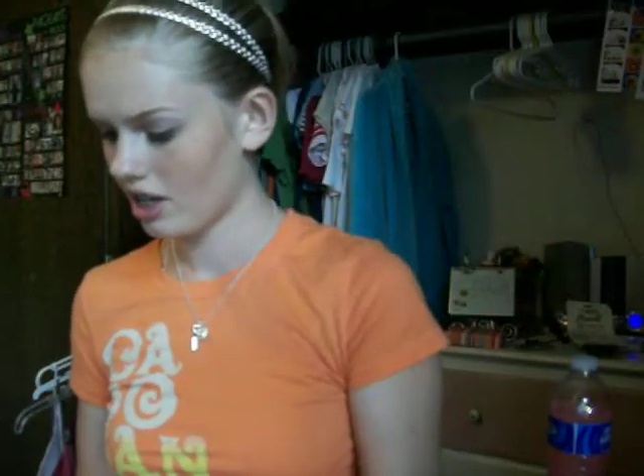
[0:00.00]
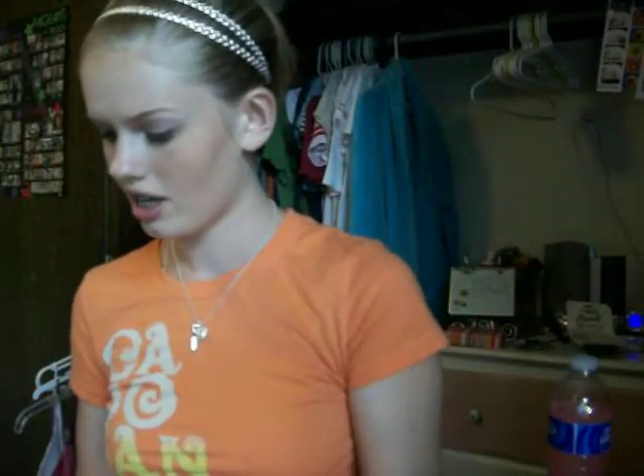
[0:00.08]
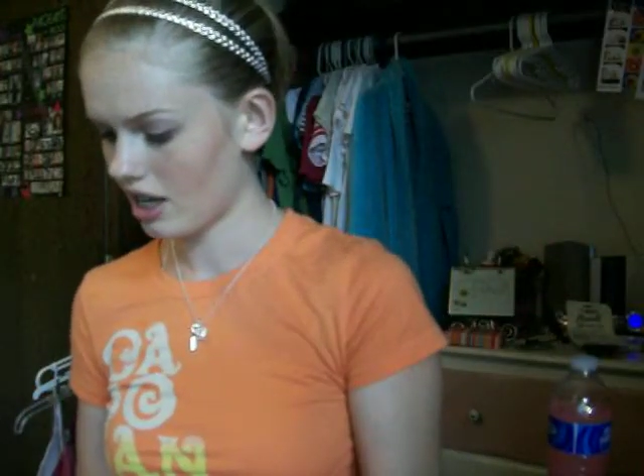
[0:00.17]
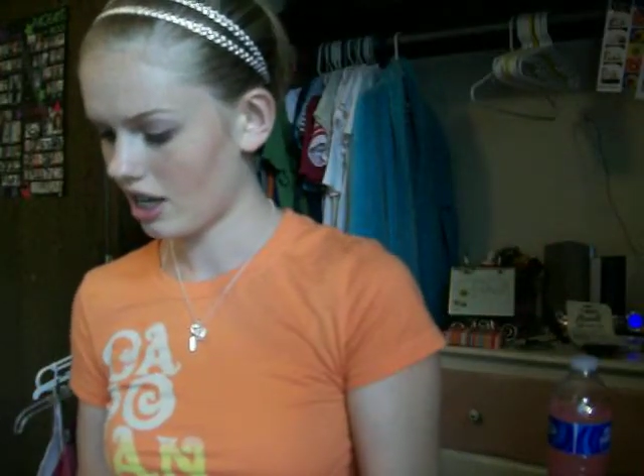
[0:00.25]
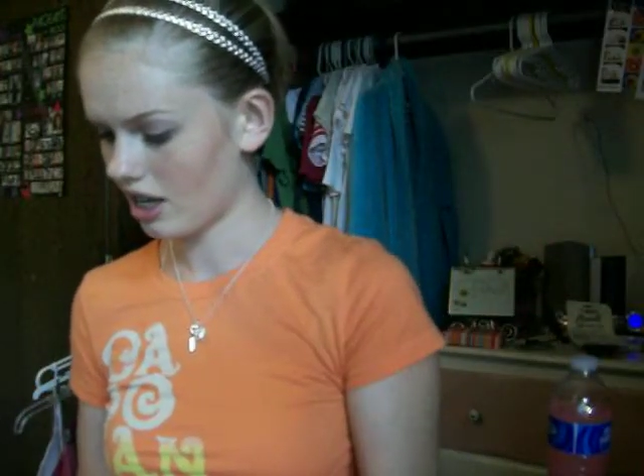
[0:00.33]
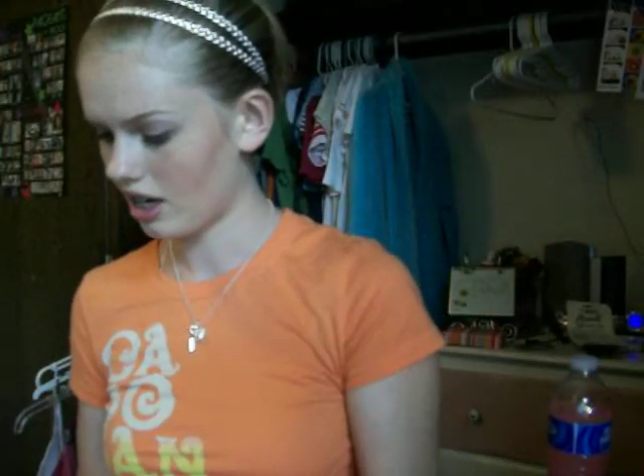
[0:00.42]

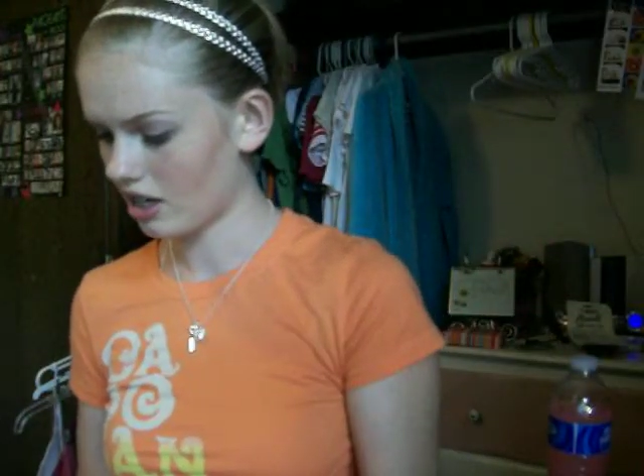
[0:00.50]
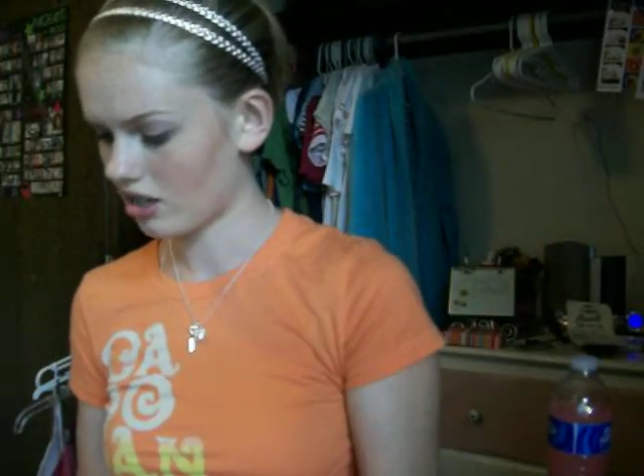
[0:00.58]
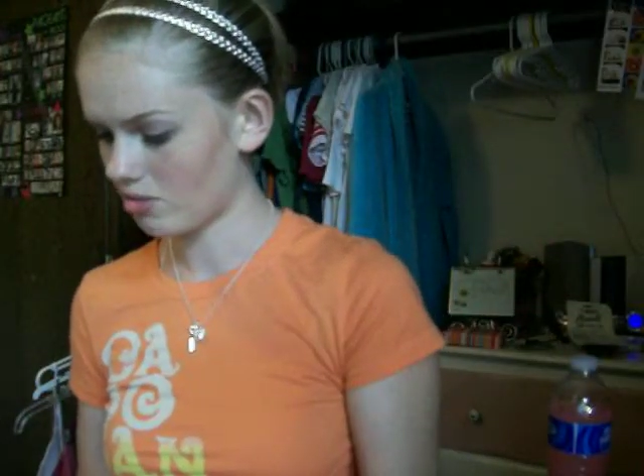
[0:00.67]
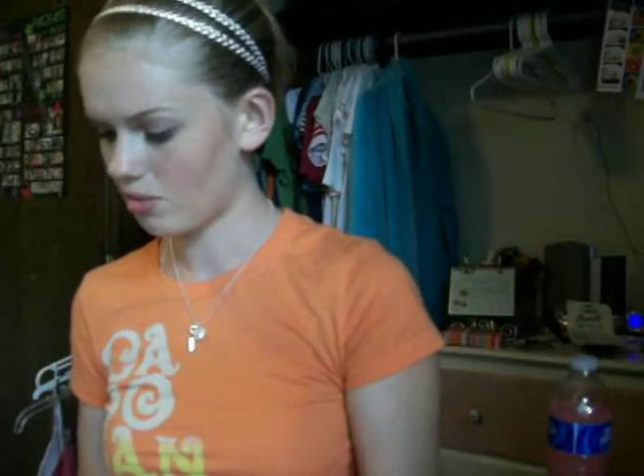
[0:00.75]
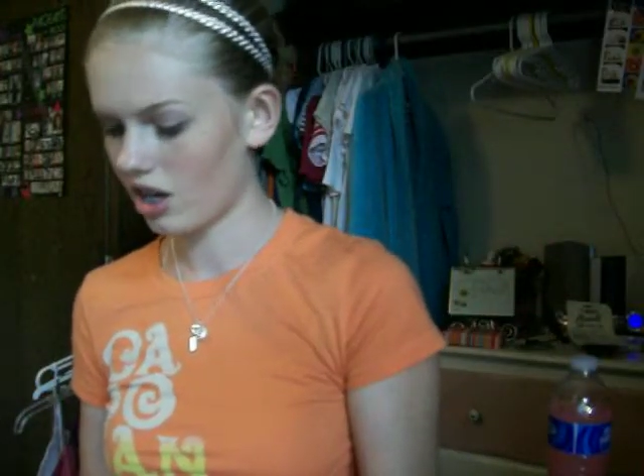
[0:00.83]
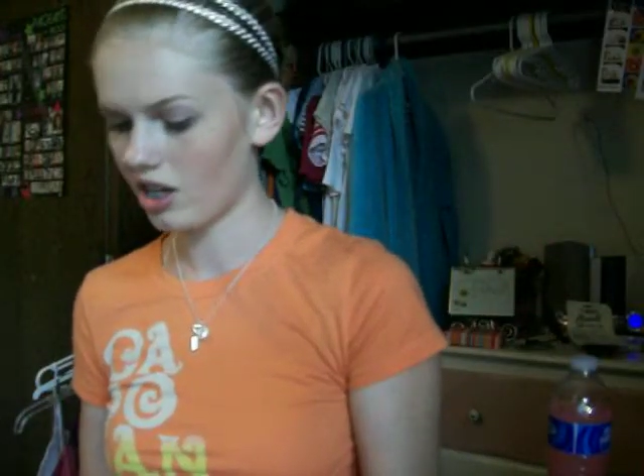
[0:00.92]
in
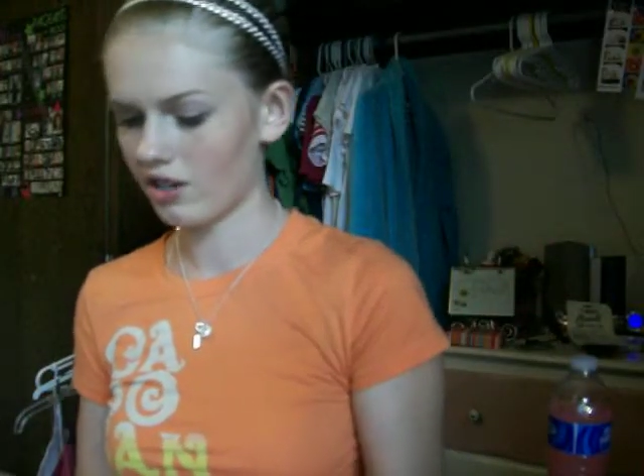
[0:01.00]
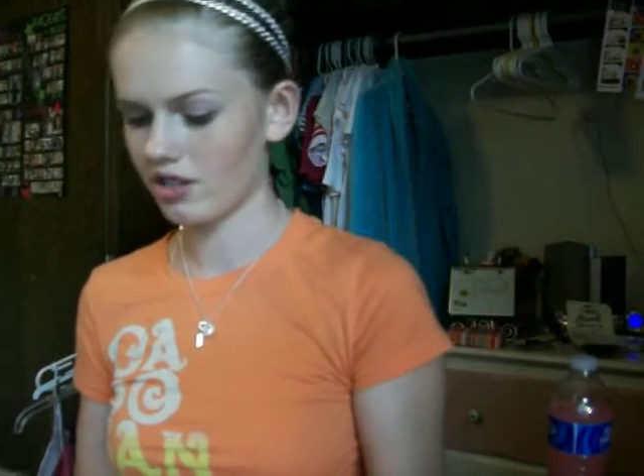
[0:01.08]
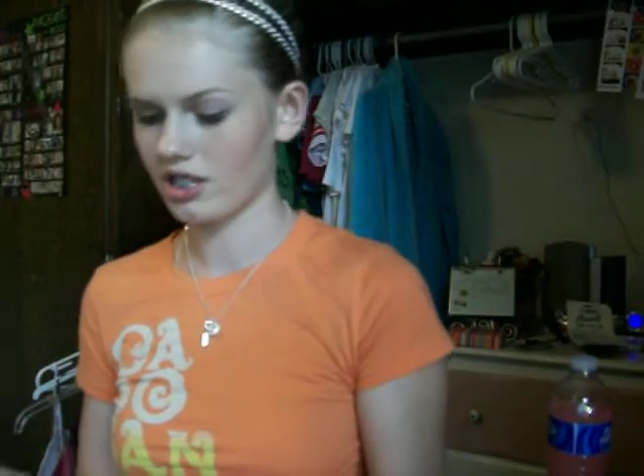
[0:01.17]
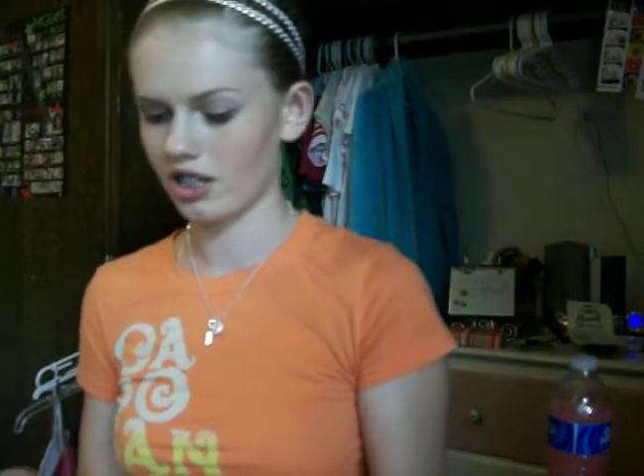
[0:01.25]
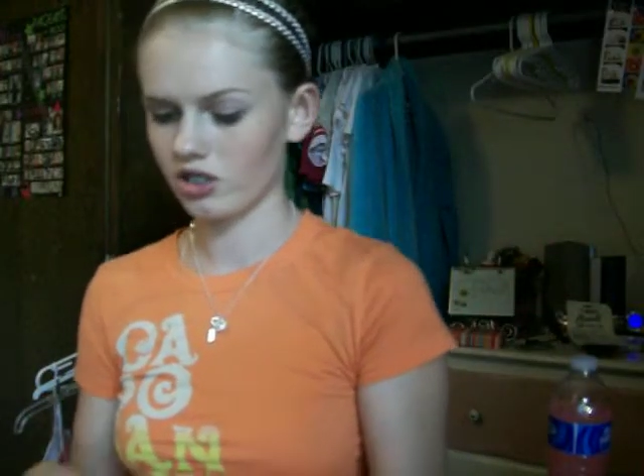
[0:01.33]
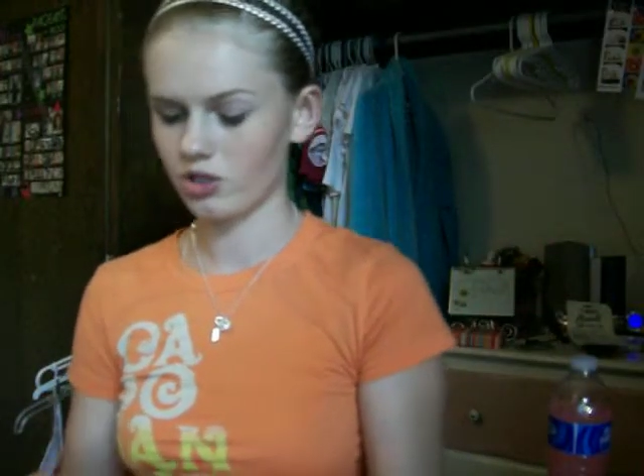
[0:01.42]
small and it was
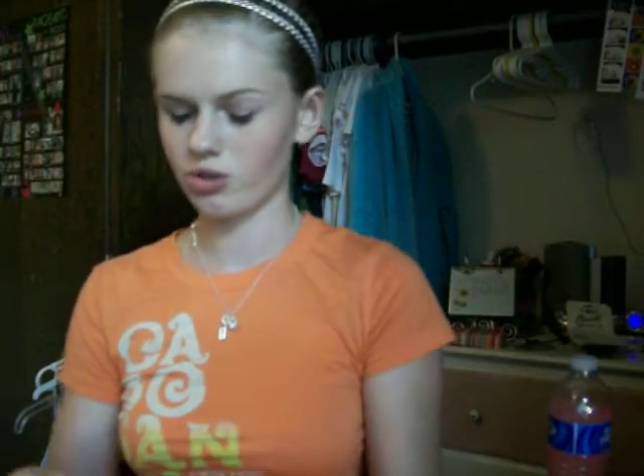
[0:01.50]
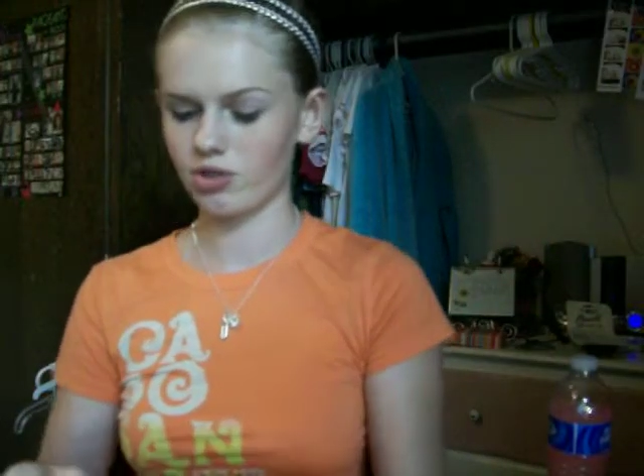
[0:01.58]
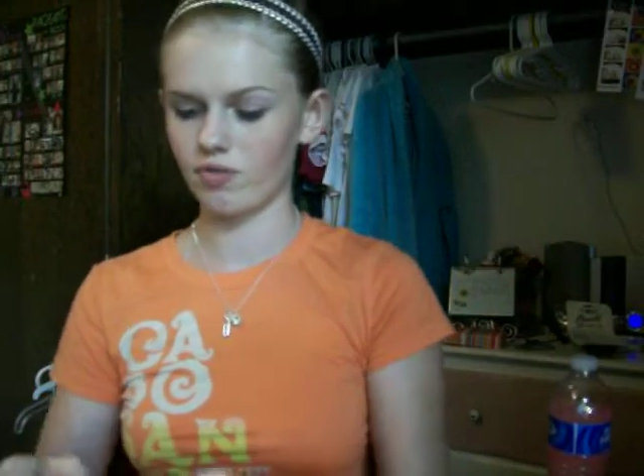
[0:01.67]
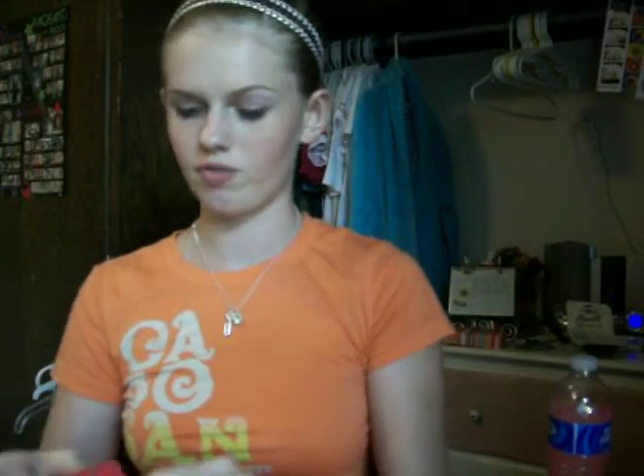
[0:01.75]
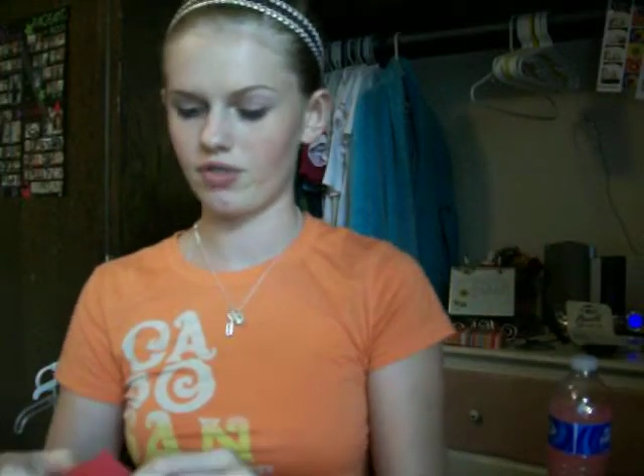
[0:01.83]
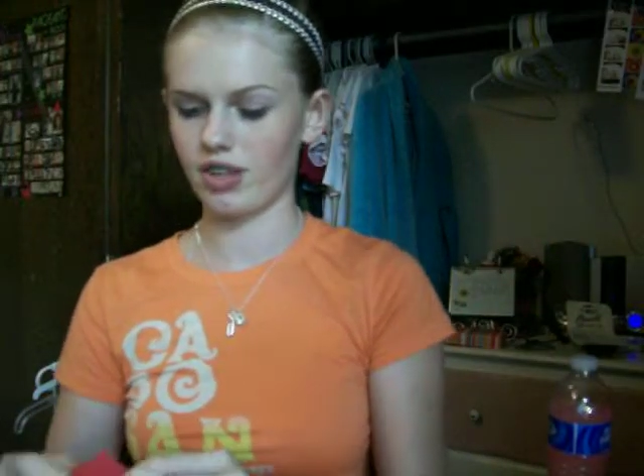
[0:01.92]

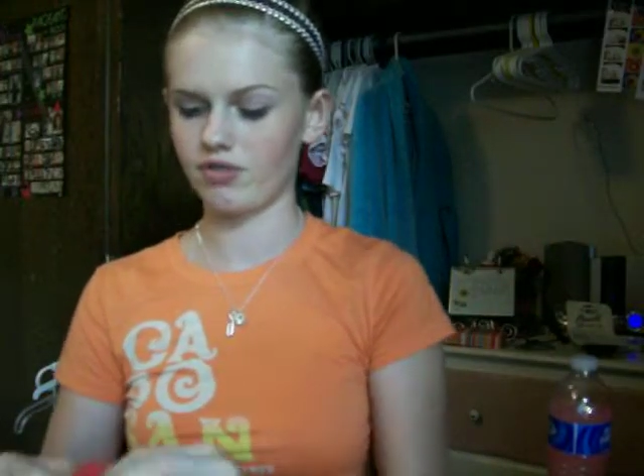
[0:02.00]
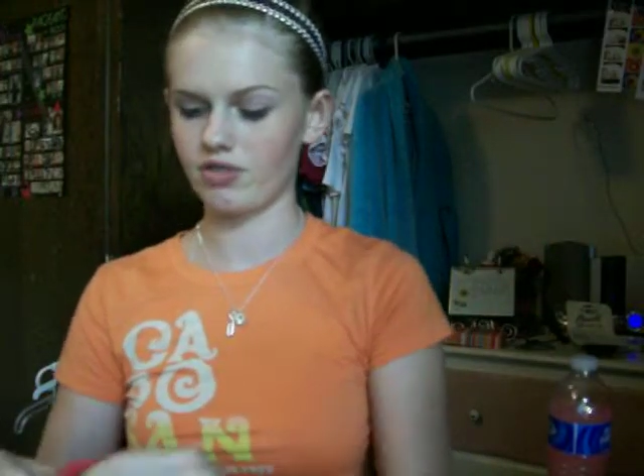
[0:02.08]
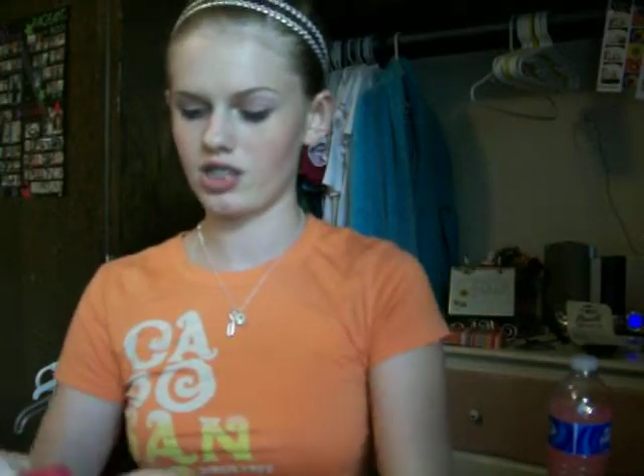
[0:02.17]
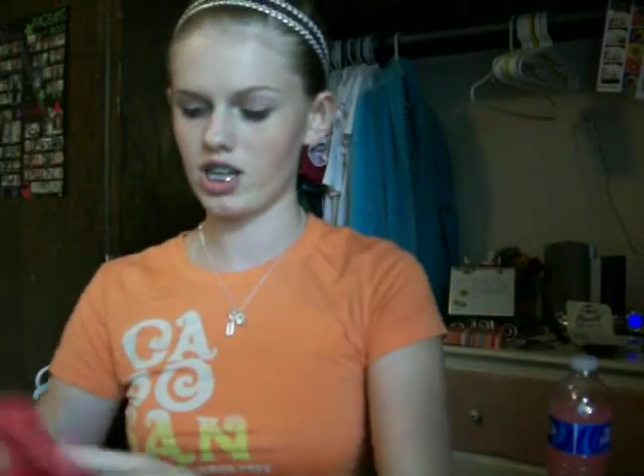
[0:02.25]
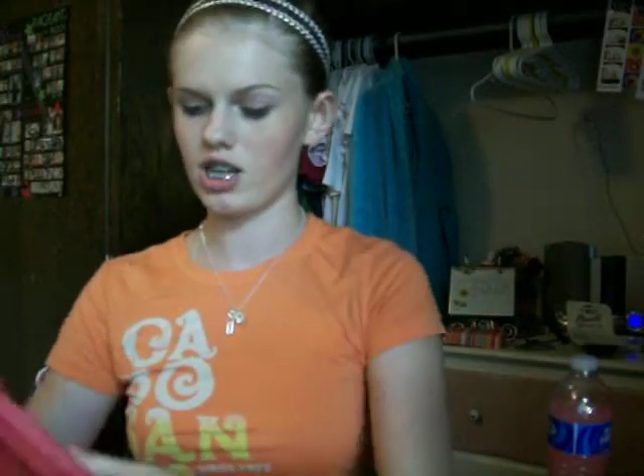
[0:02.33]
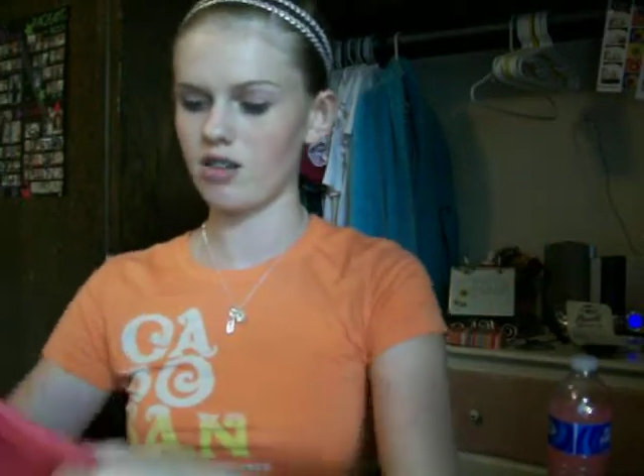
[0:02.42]

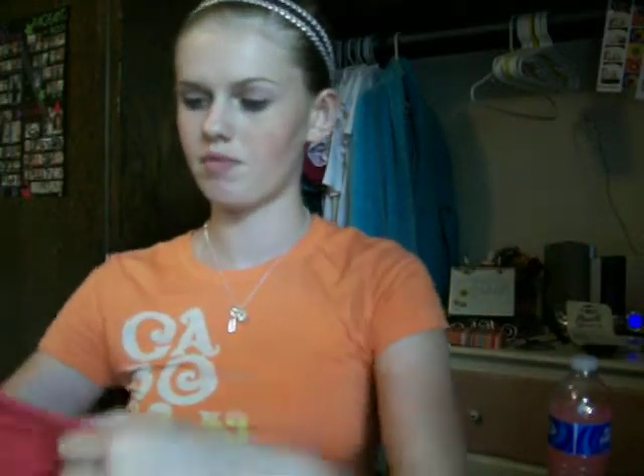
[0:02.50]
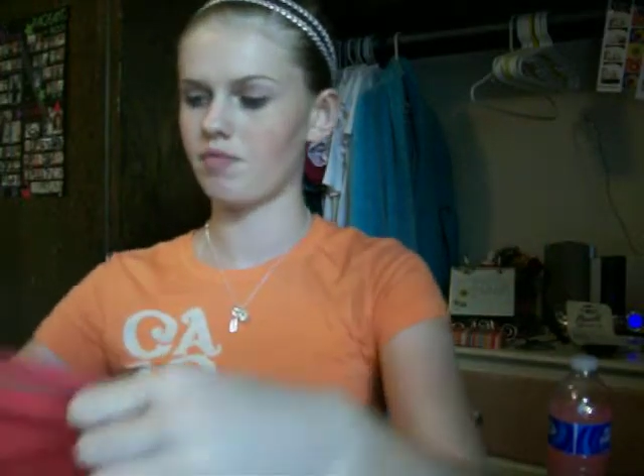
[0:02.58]
650